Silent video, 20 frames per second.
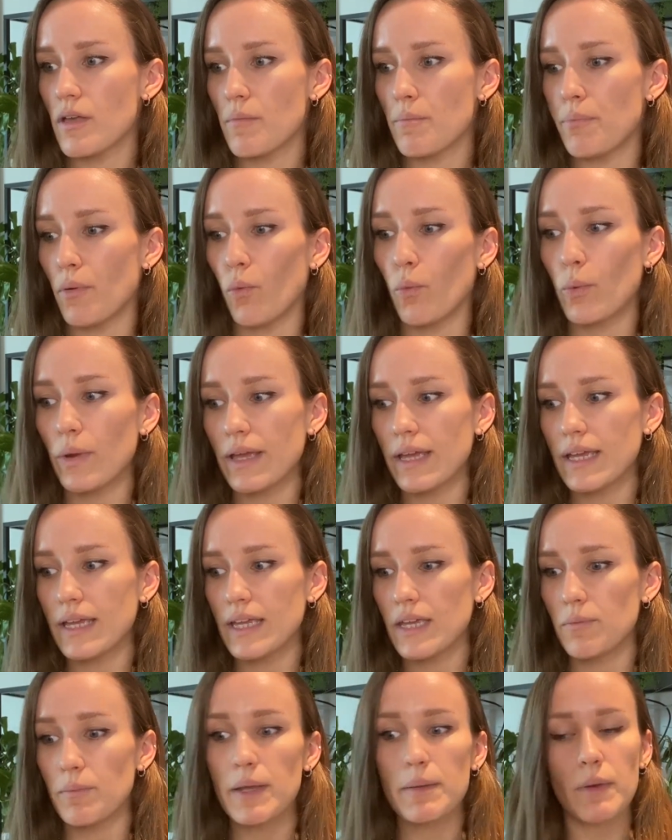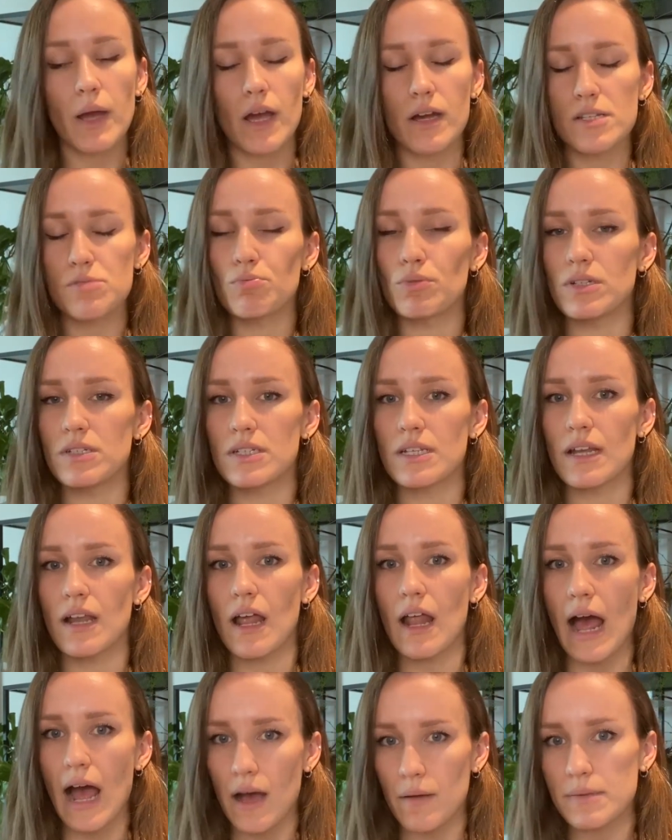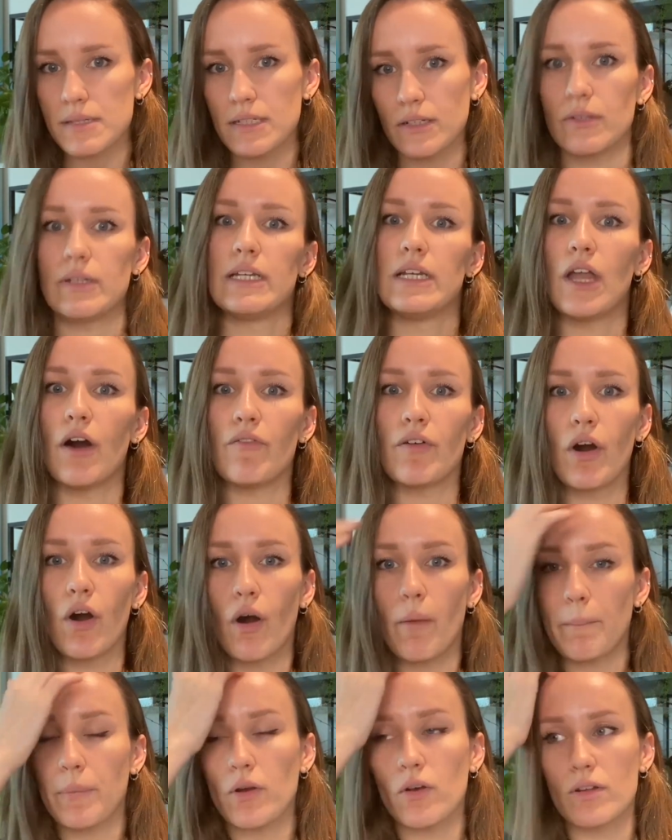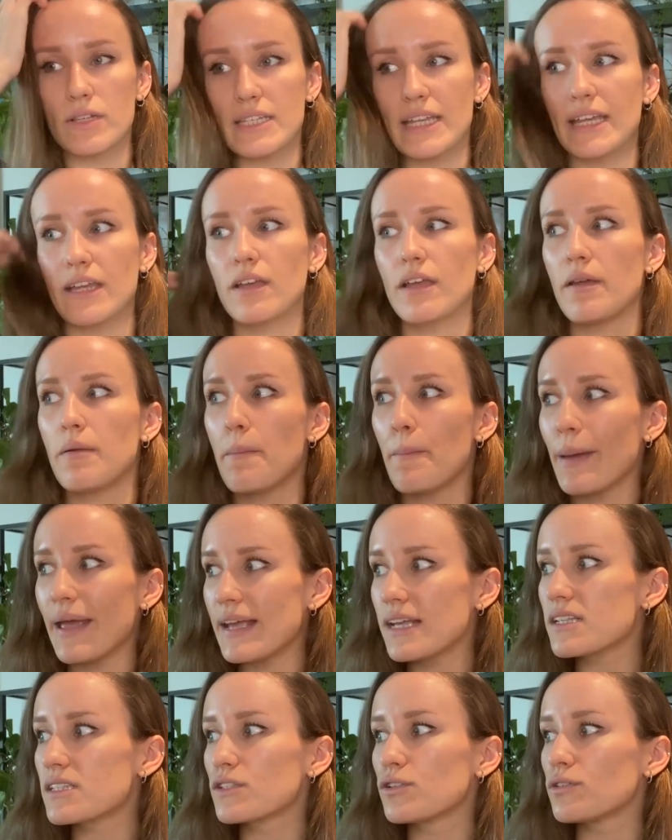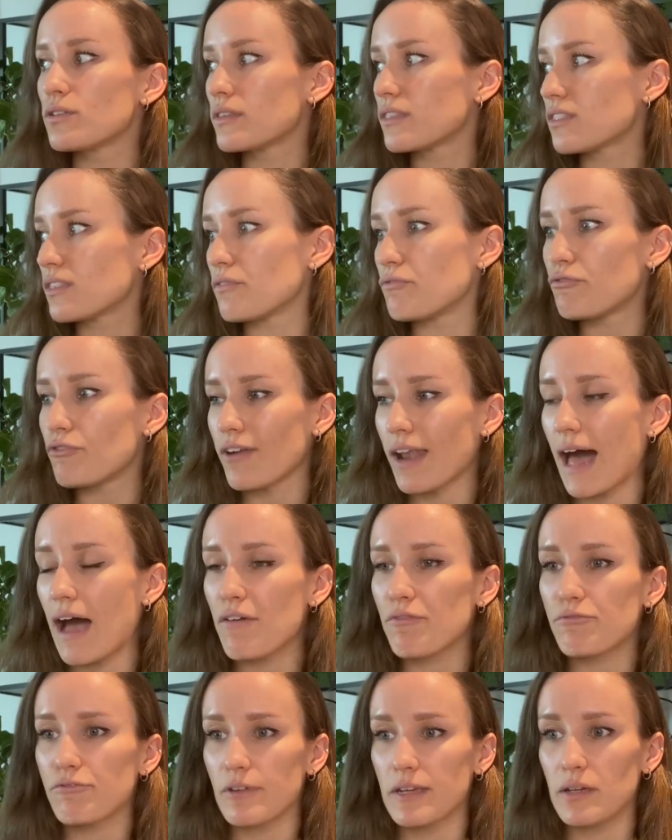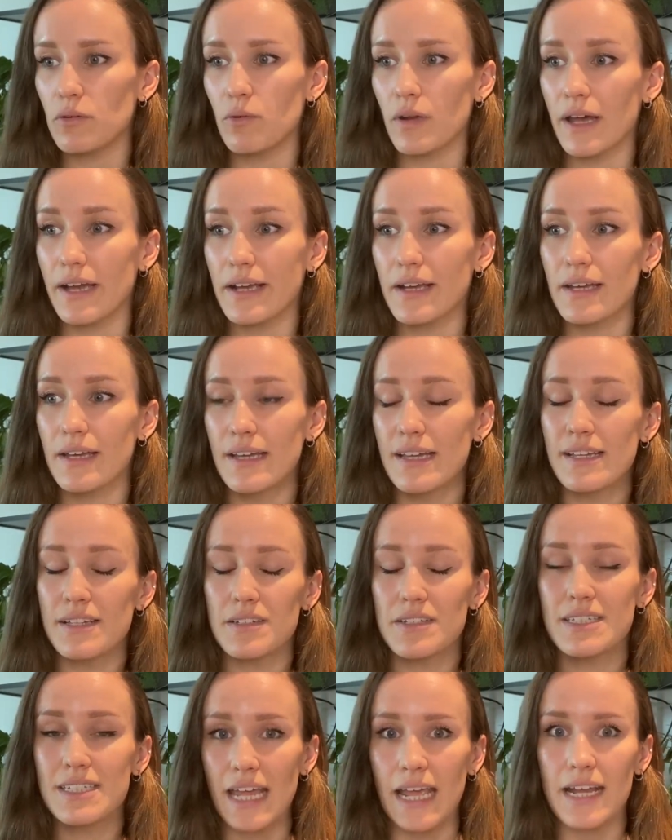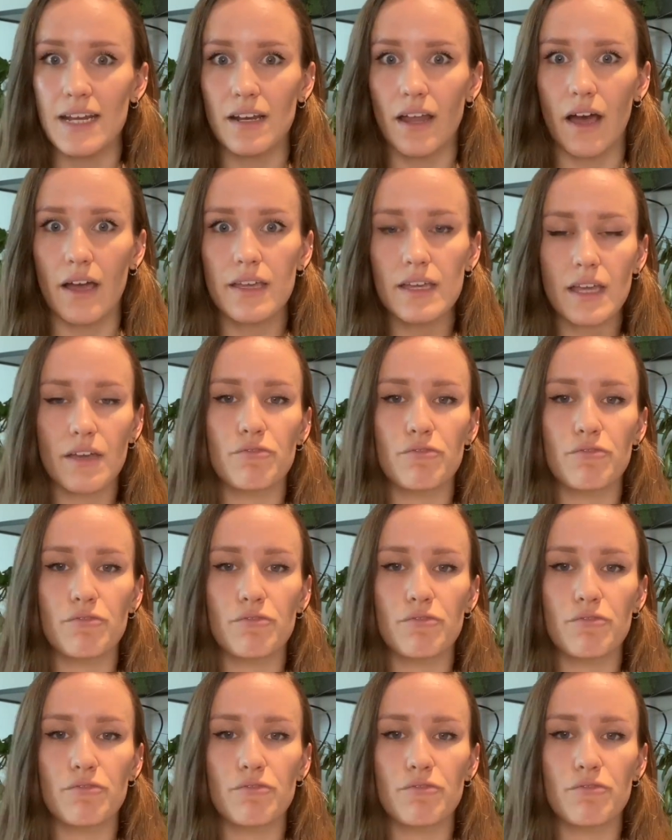But me and my husband absolutely love it on because it makes the flat feel like daylight.